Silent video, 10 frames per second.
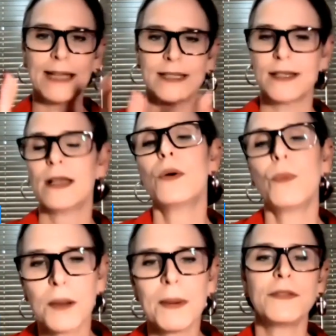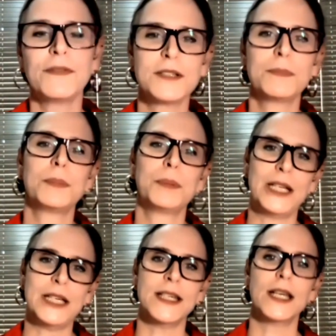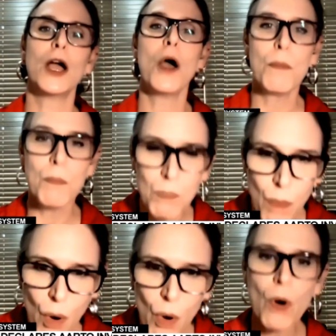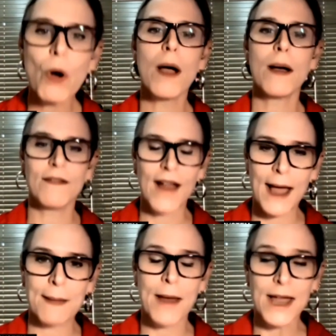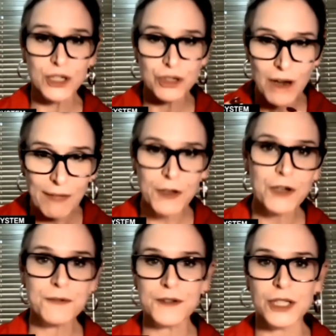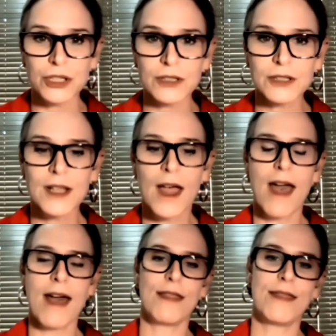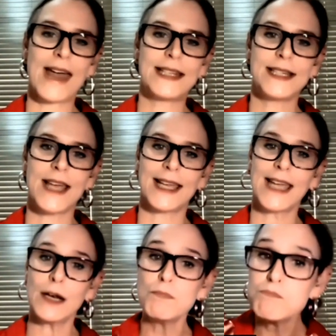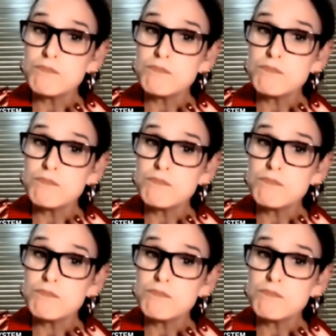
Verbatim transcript: But what about visible policing? More um, traffic officials that can